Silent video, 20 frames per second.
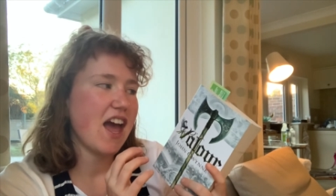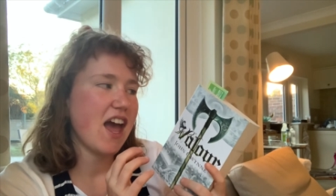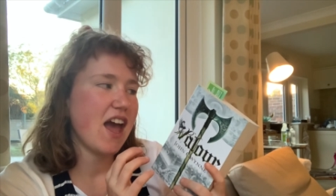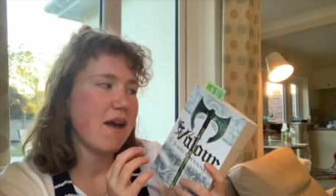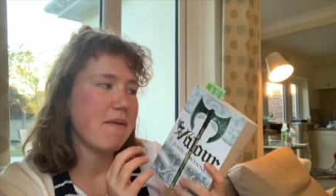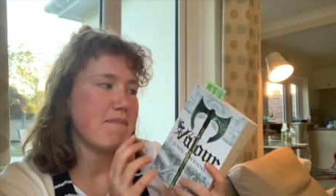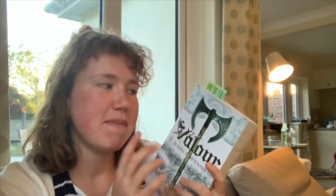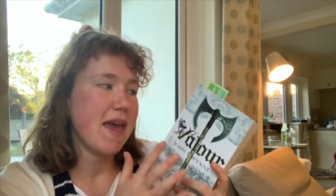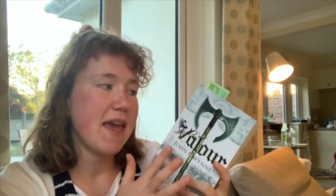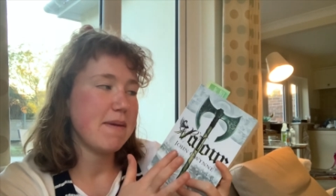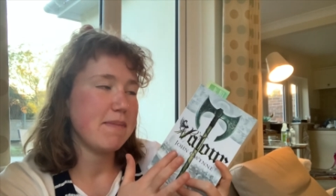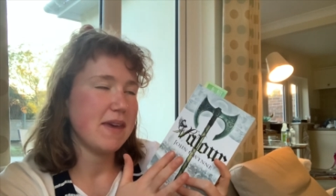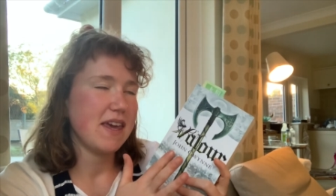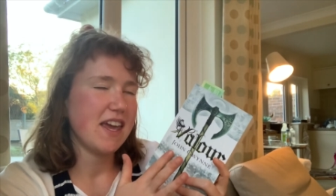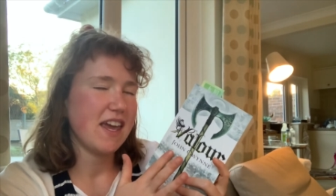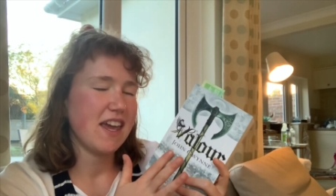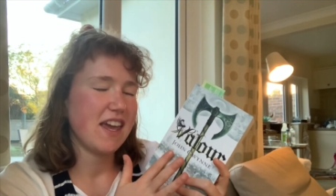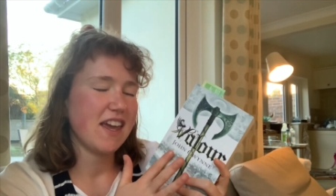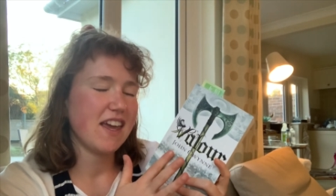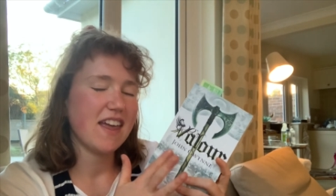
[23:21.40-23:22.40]

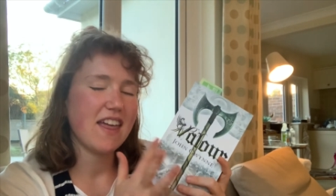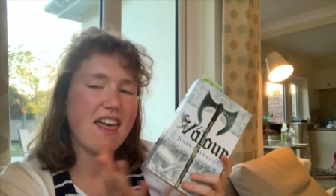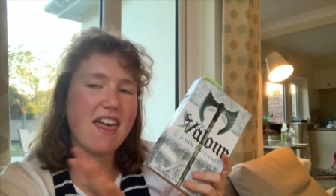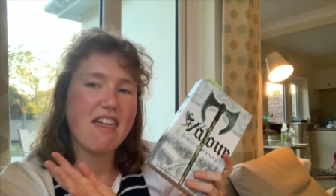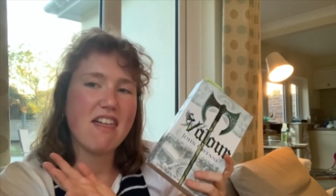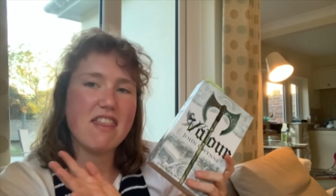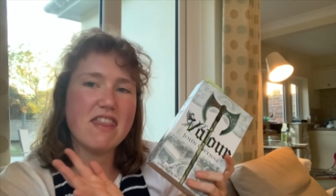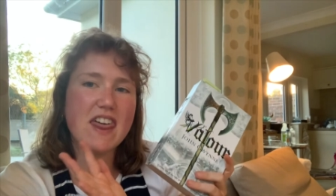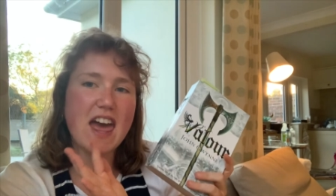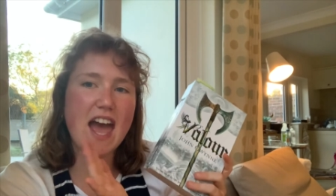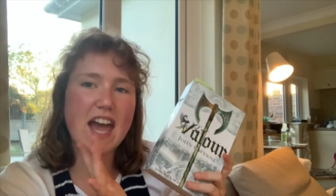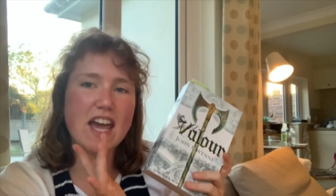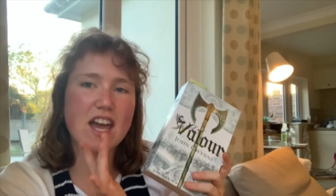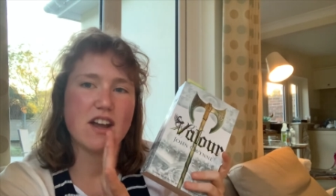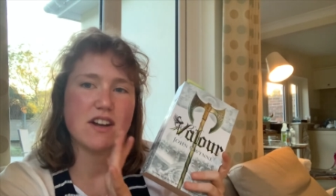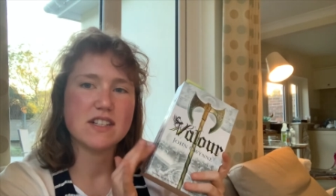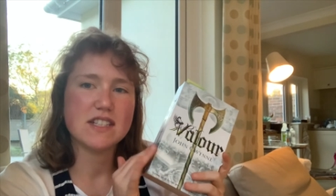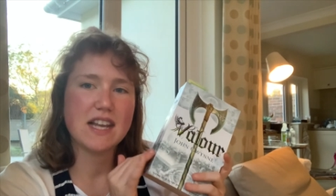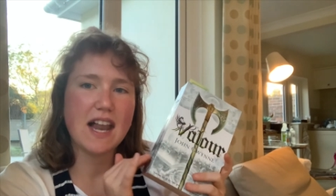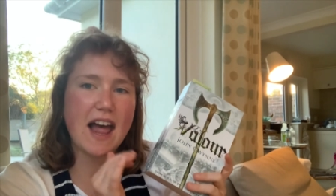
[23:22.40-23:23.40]
maybe they're
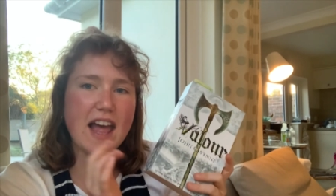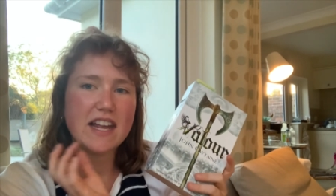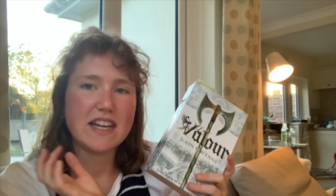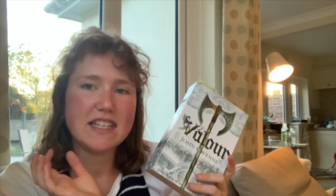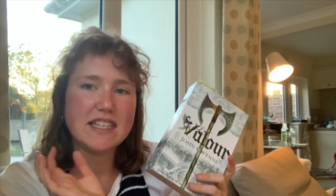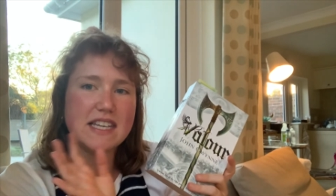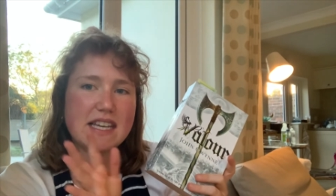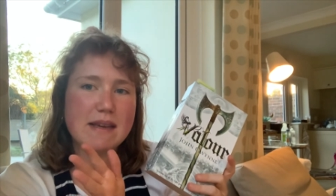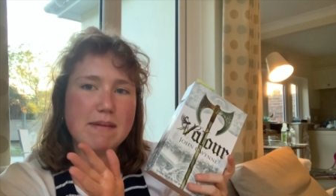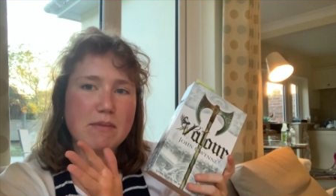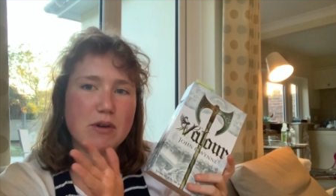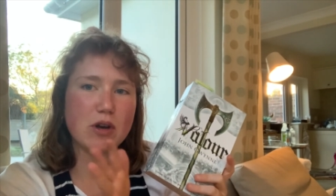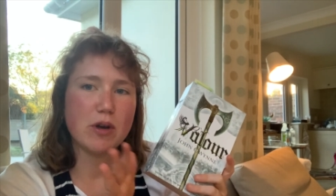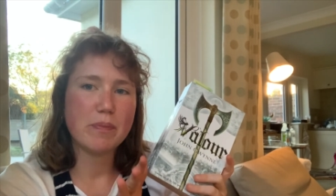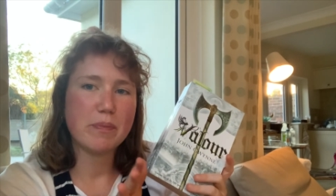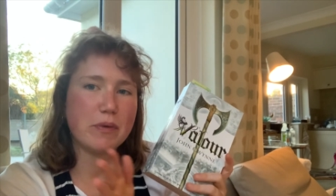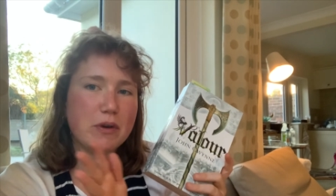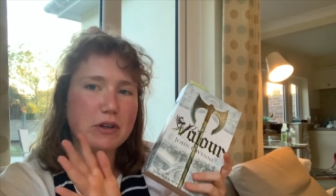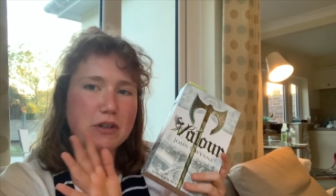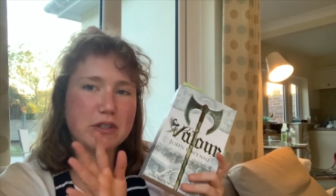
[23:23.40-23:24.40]
going to like team up
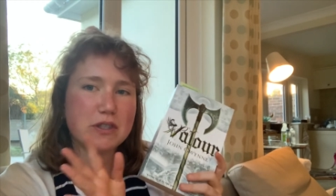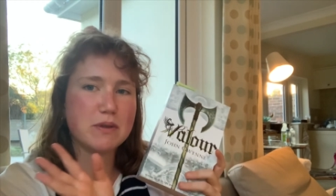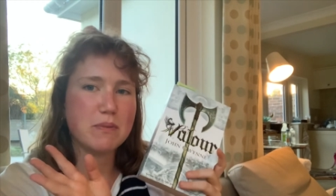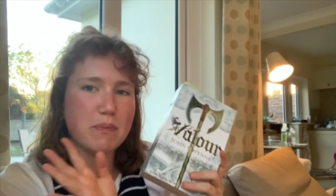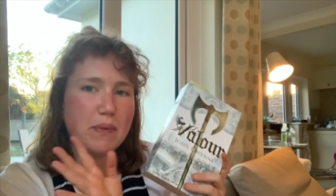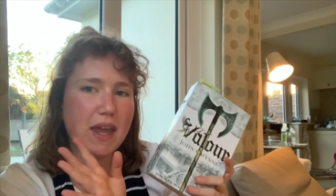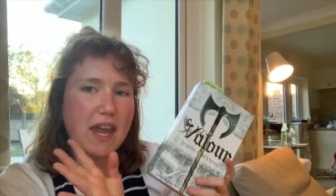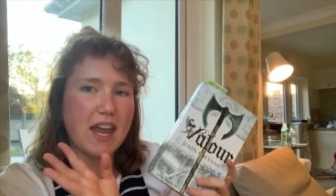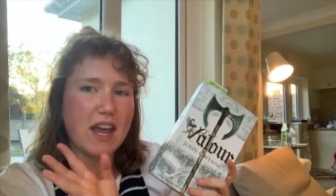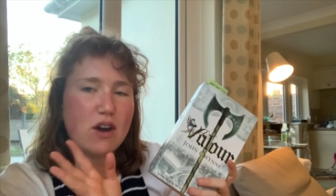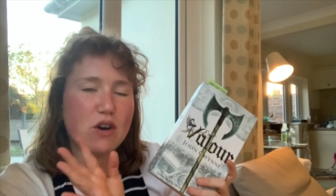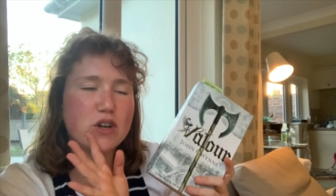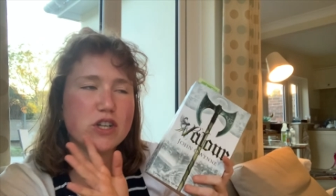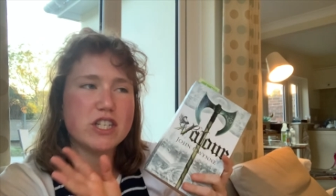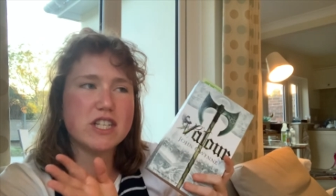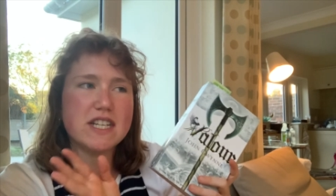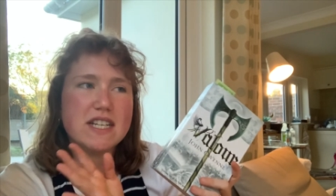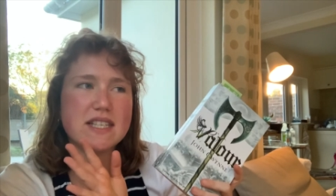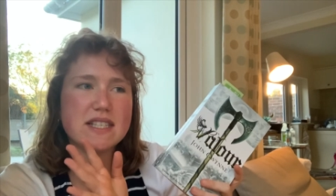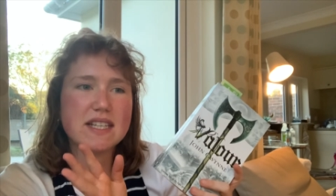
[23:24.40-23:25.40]
or something, or
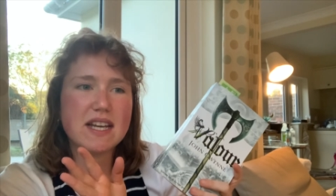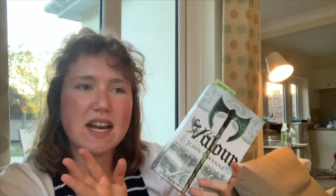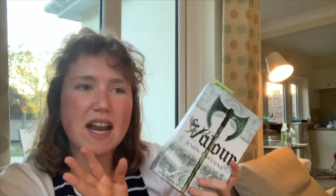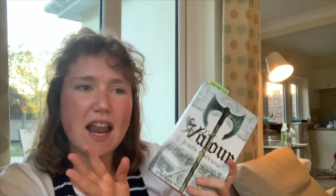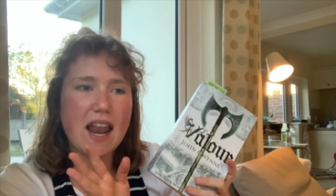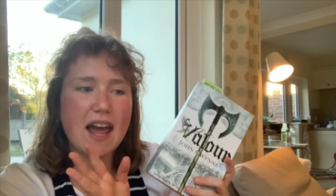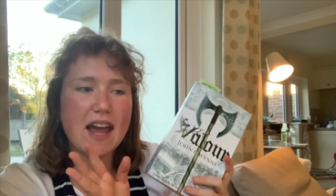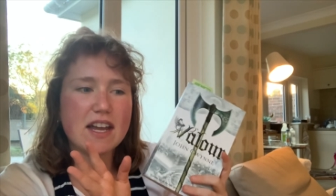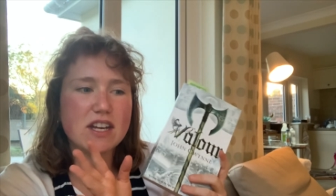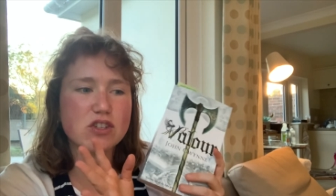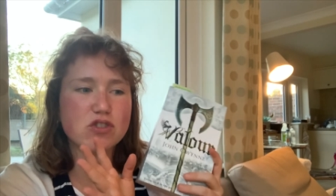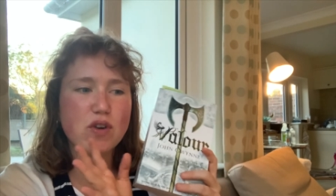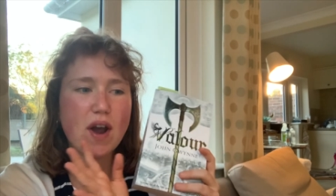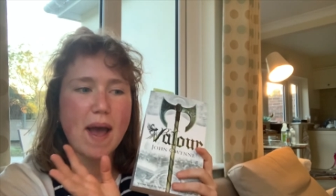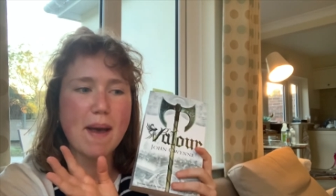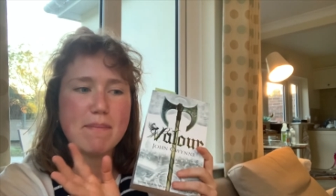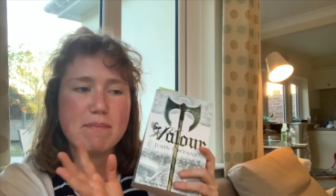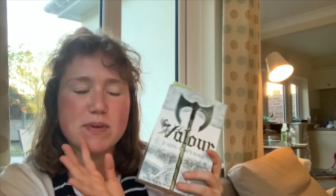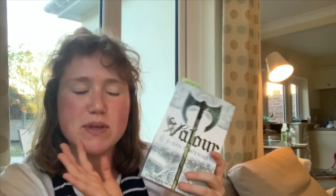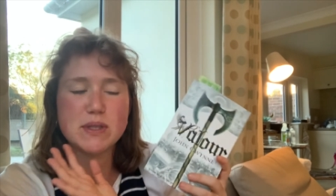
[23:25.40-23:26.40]
she's gonna like
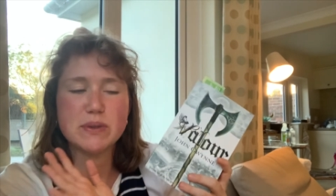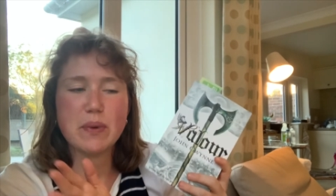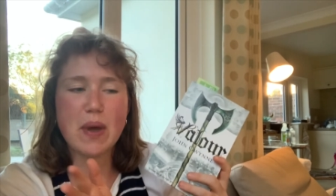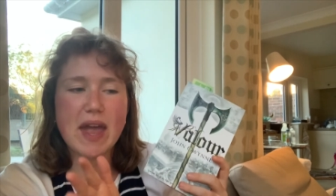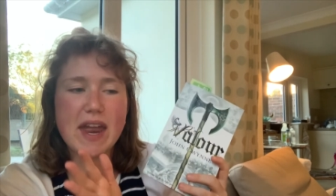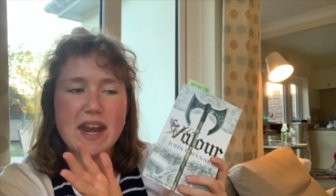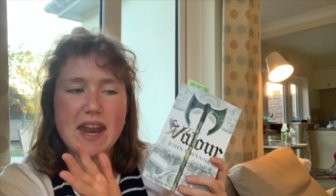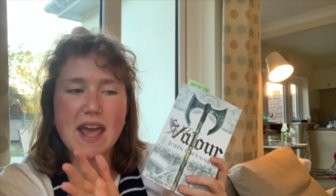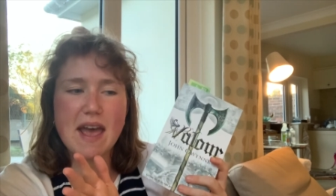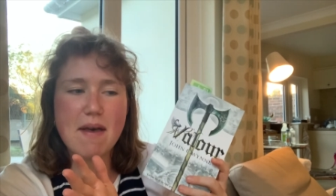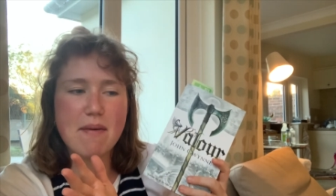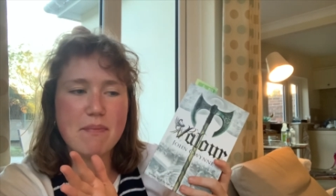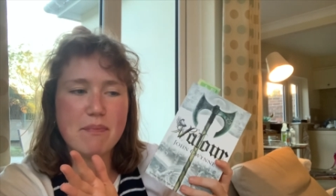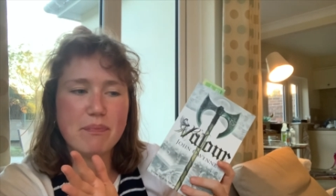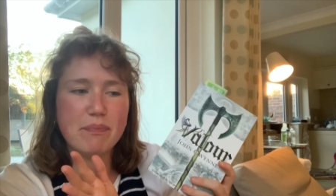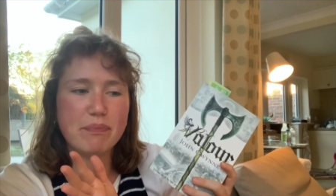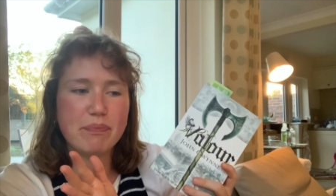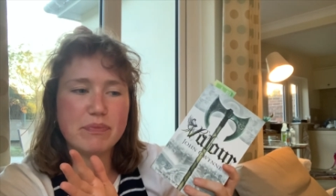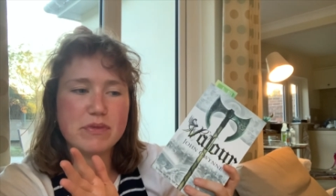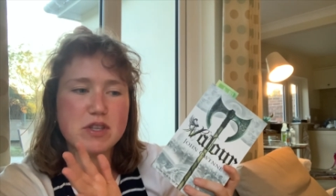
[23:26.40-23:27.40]
try and persuade
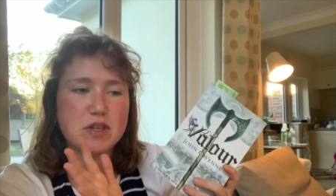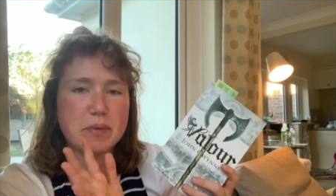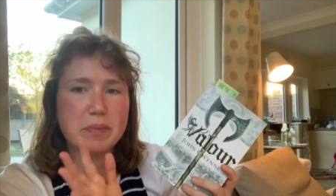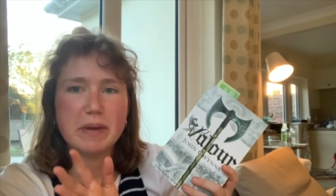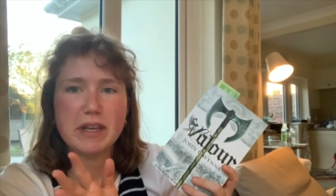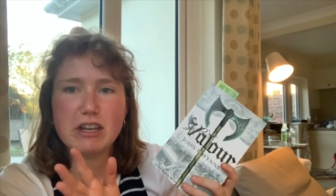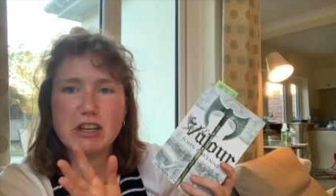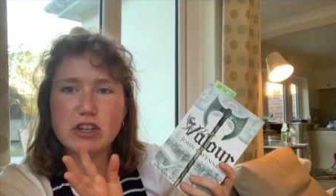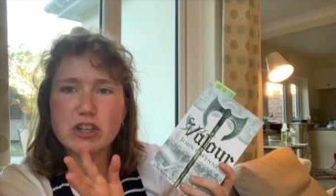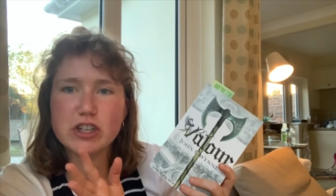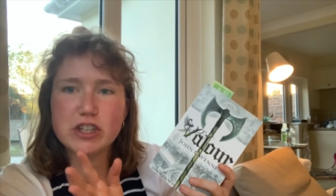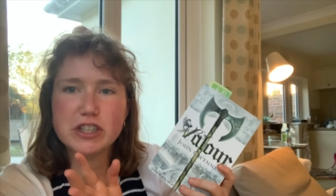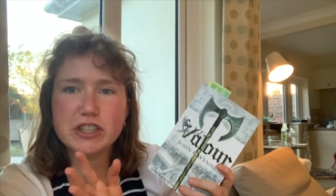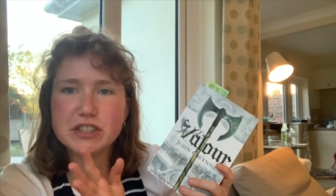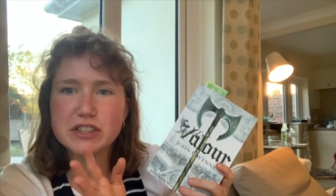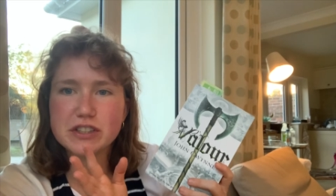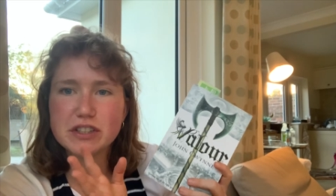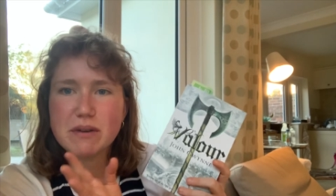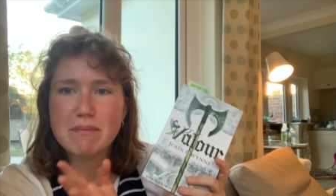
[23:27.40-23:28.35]
him to be good,